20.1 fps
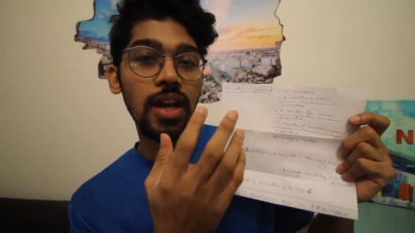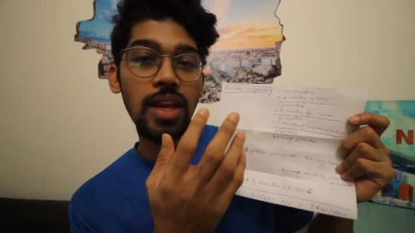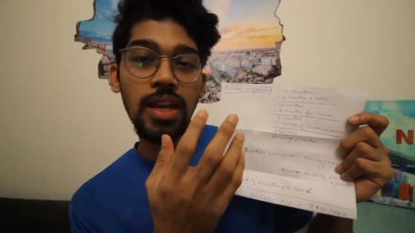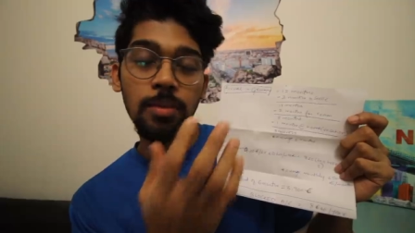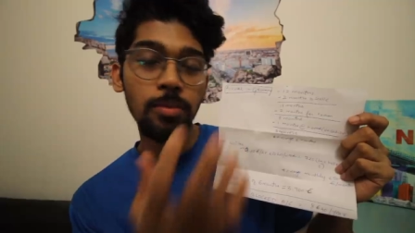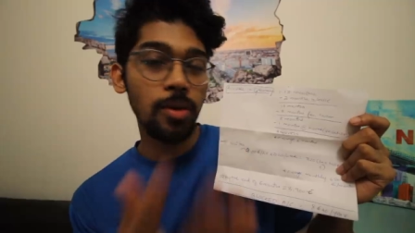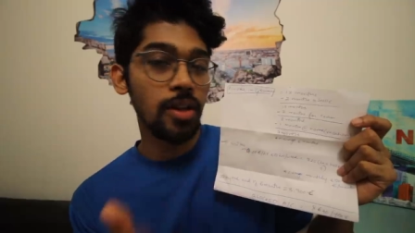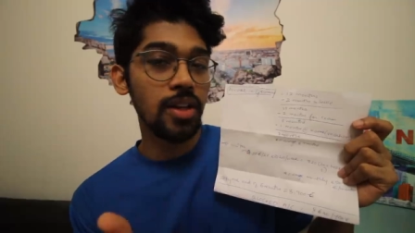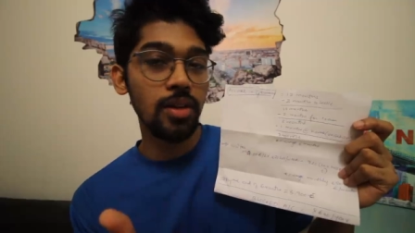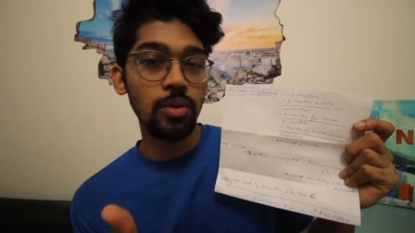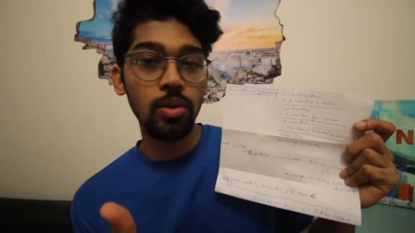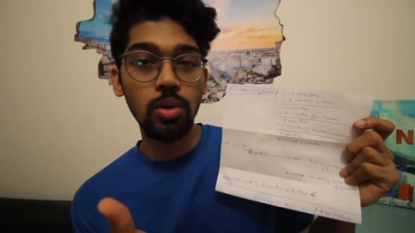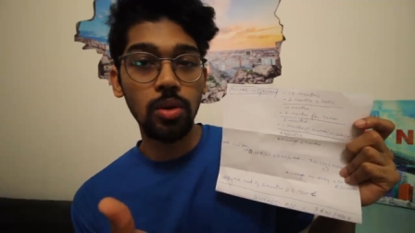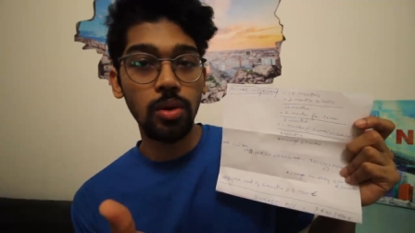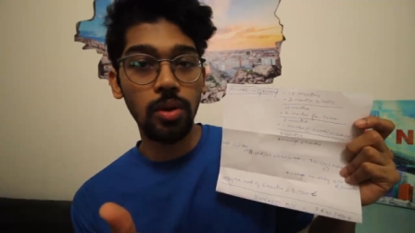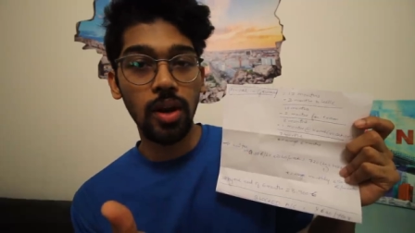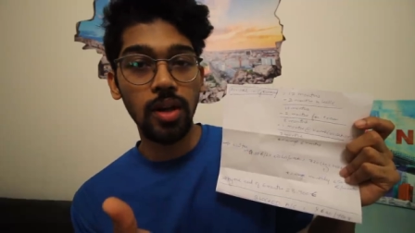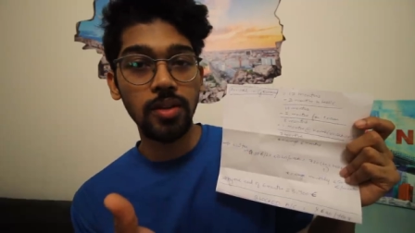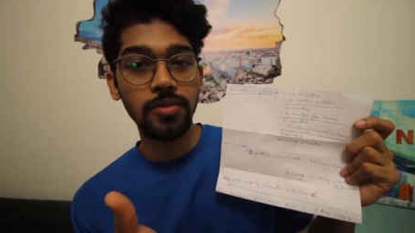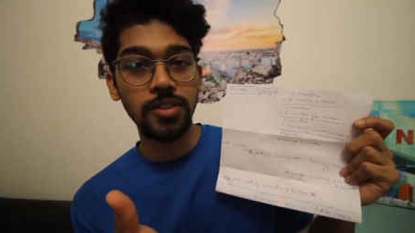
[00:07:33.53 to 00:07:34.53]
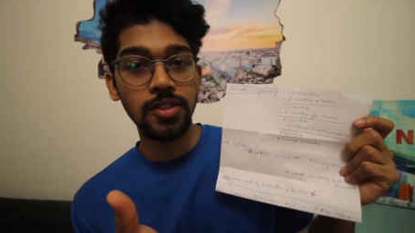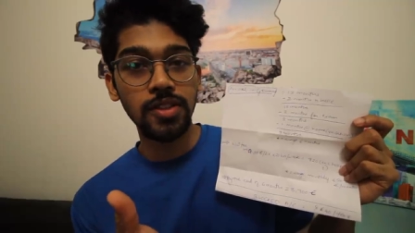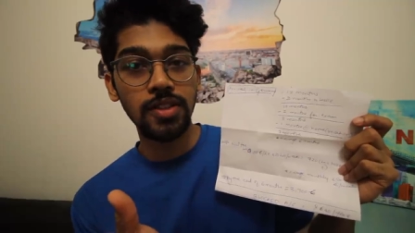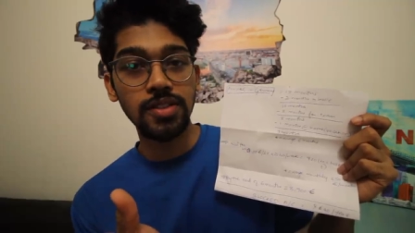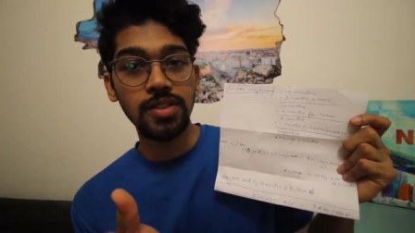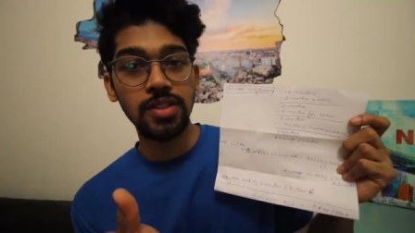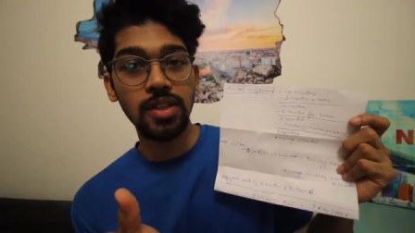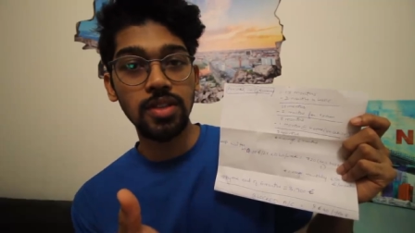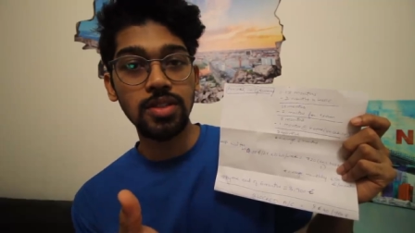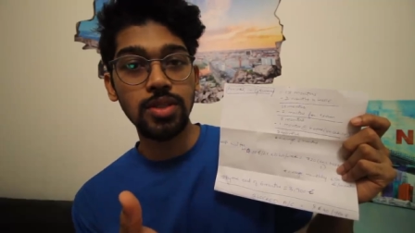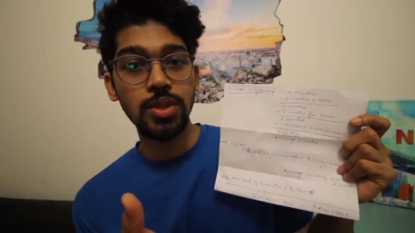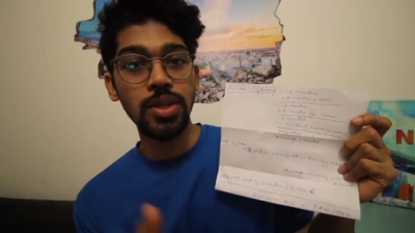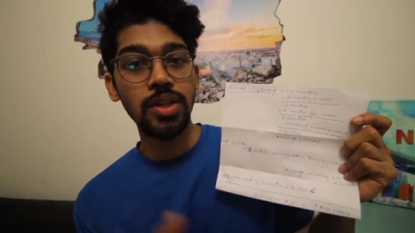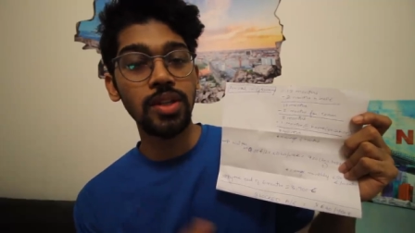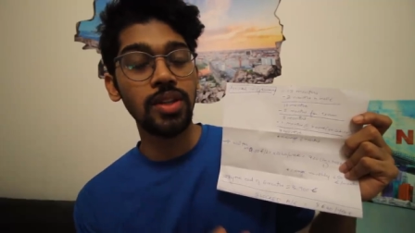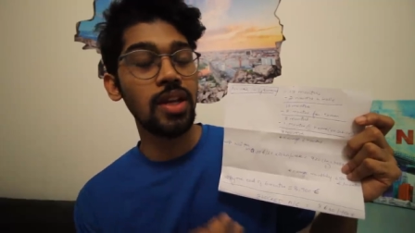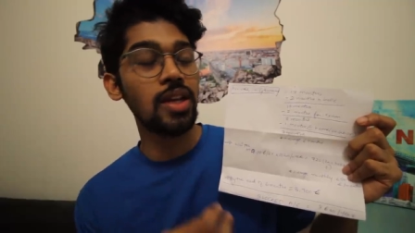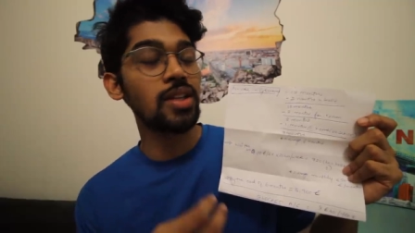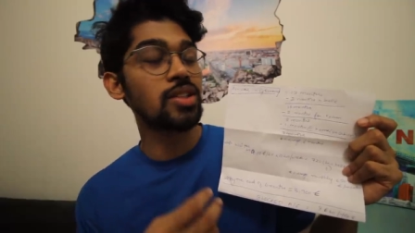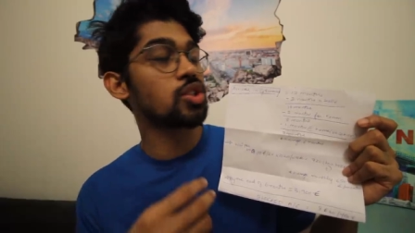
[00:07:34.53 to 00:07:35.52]
anybody who arrives in this country
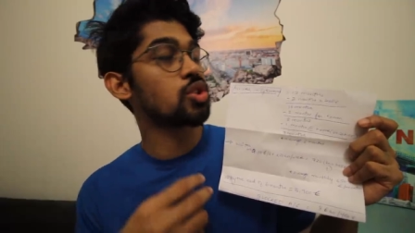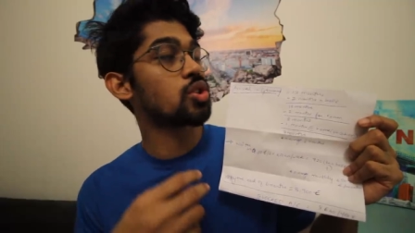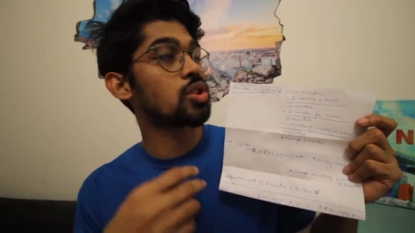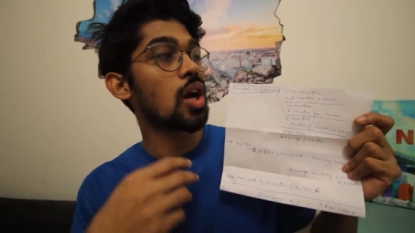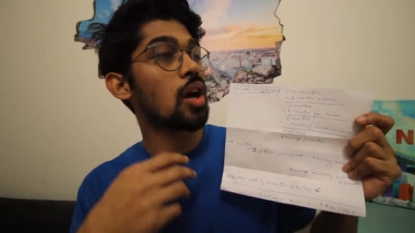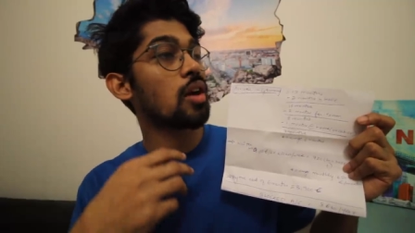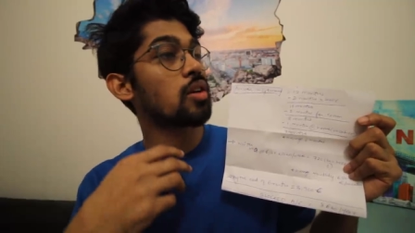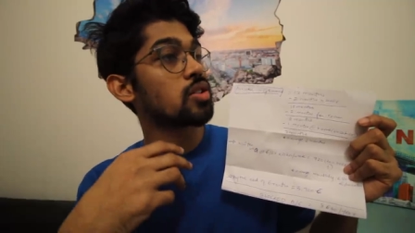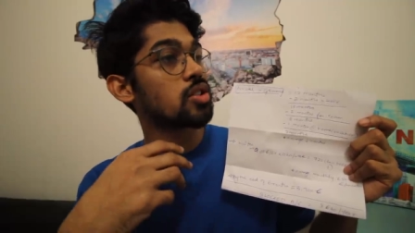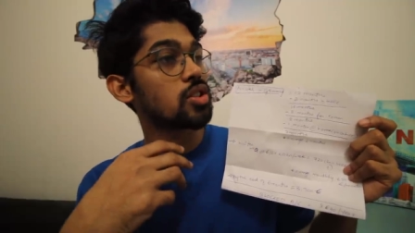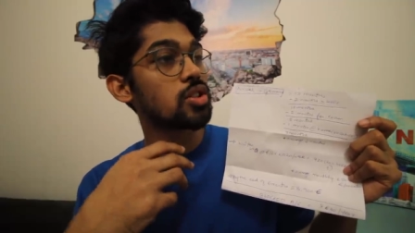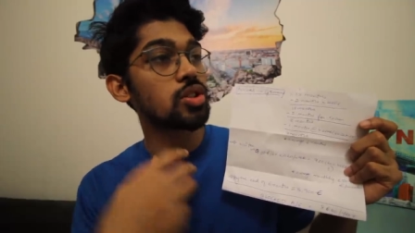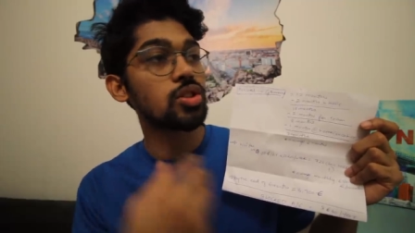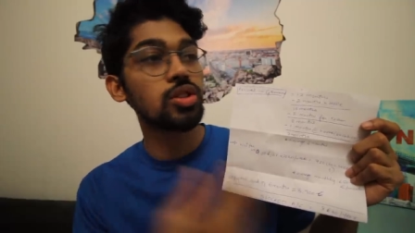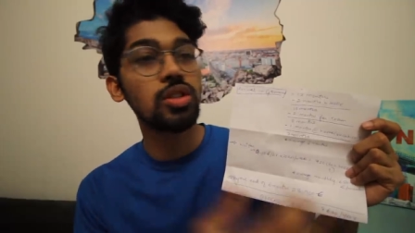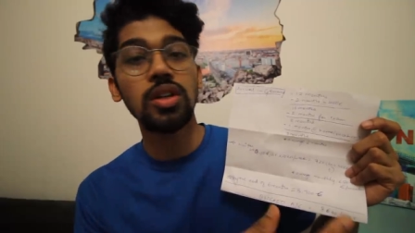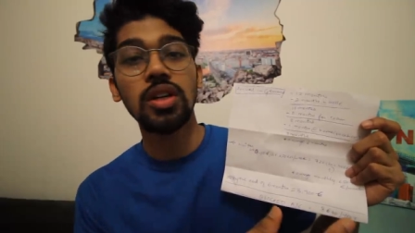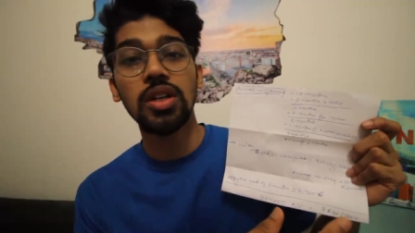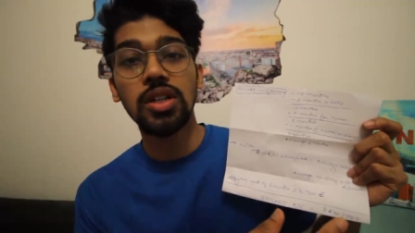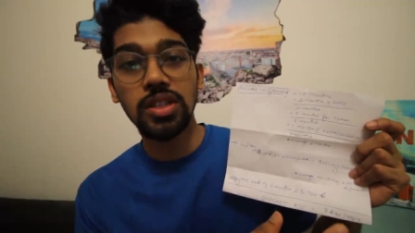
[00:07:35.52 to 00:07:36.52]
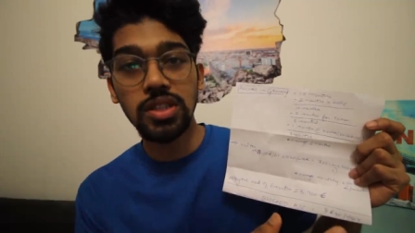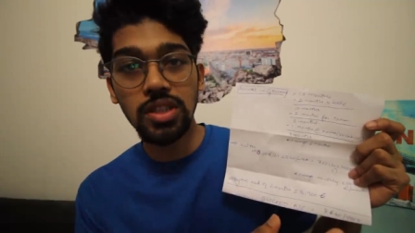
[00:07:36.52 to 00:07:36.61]
they just can't just